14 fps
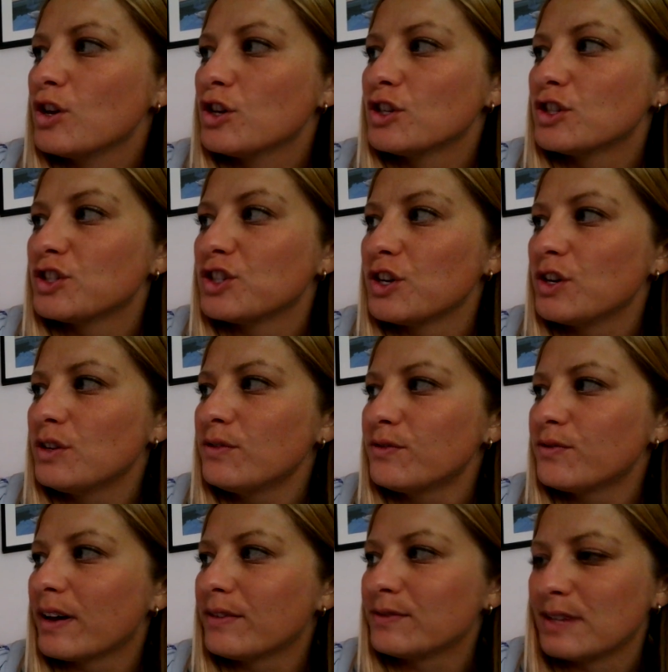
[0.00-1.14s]
Soon
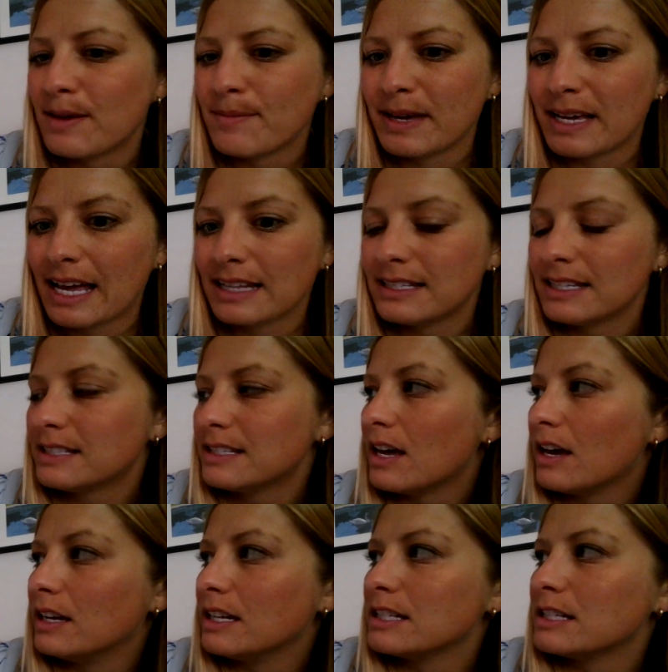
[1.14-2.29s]
Fafnir began to
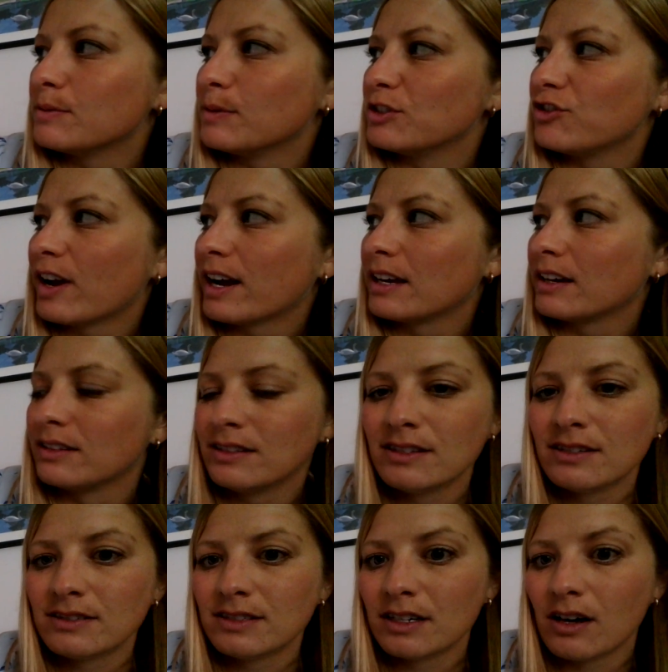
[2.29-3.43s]
turn into a dragon
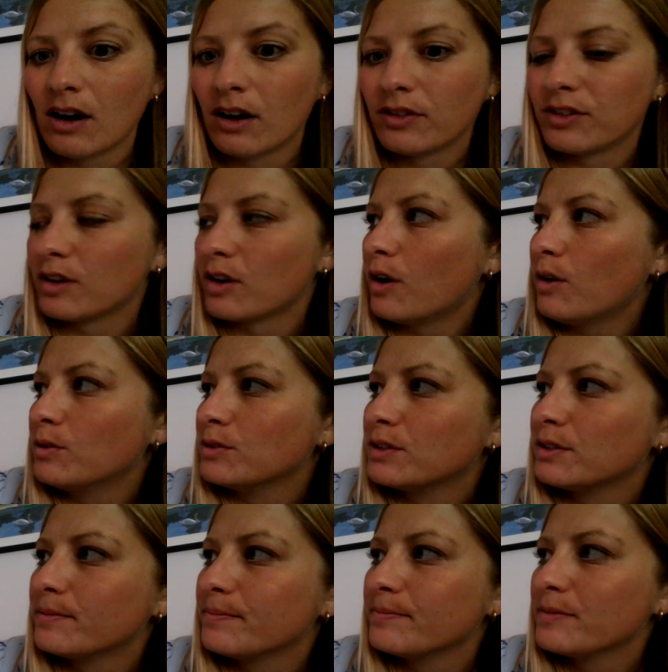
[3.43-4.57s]
to guard the gold.
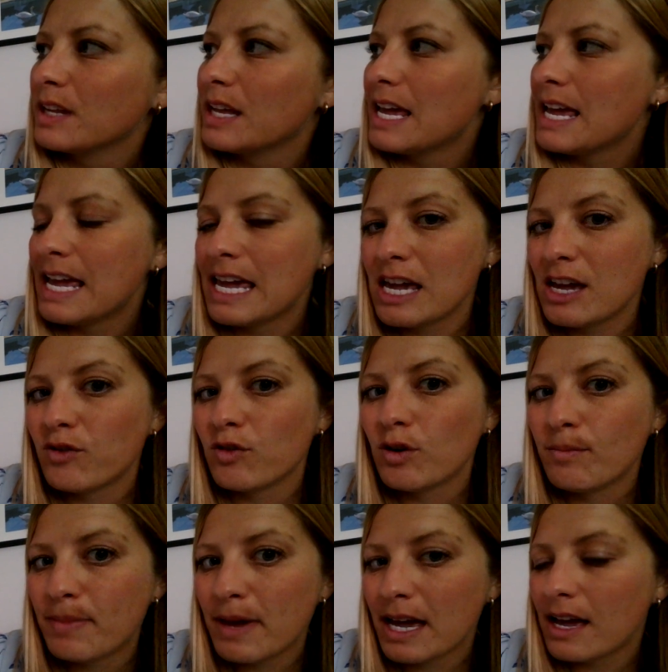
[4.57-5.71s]
He grew
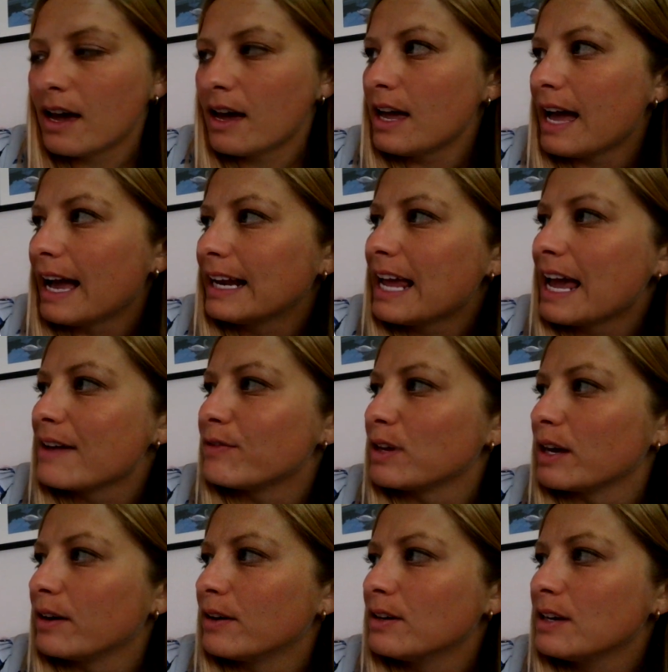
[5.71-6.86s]
bigger and
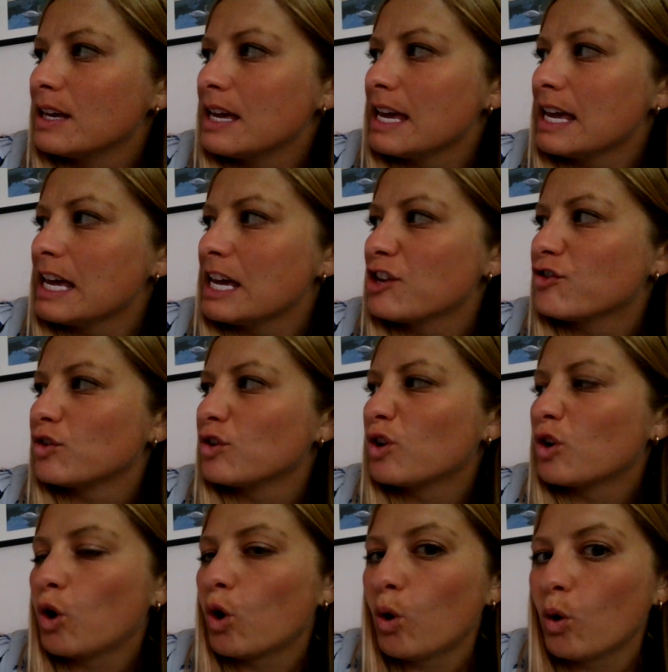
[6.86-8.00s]
heavier. He grew
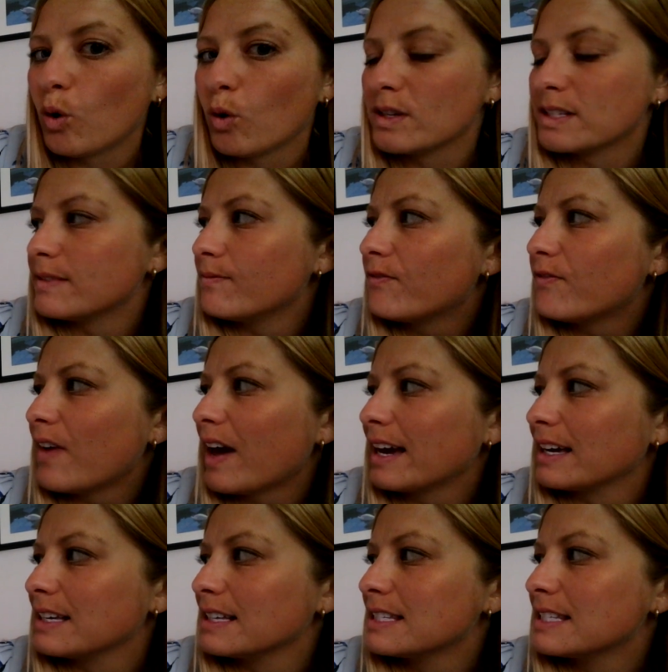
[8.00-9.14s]
claws and
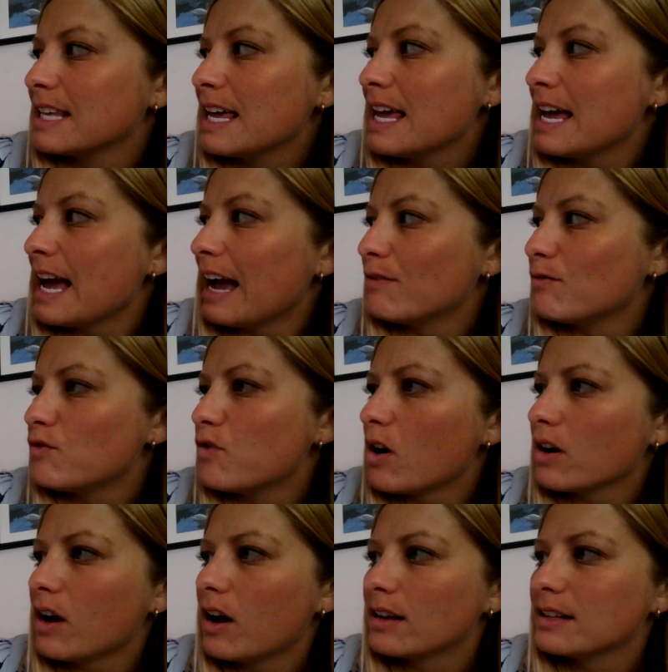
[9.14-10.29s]
fangs and
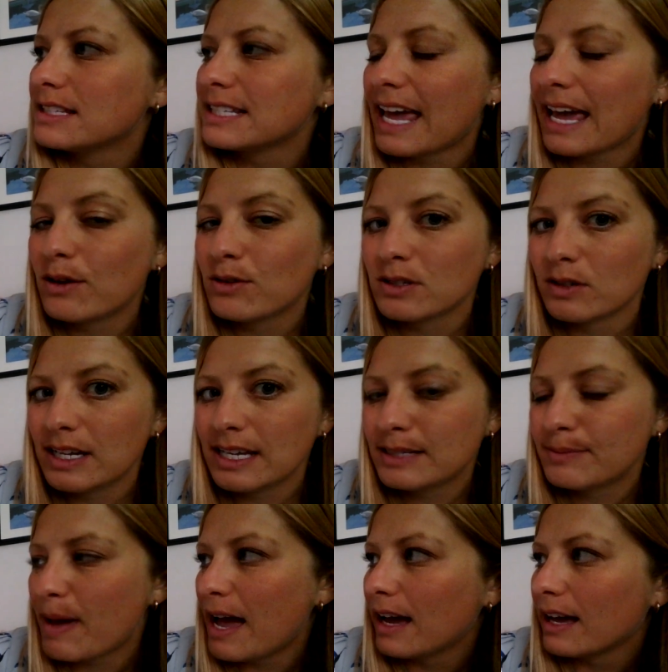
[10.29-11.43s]
rock-hard scales on his
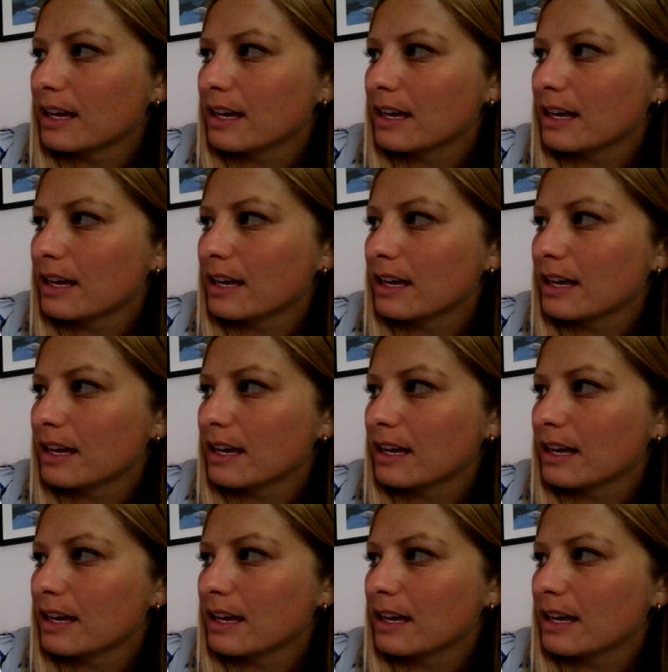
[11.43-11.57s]
back.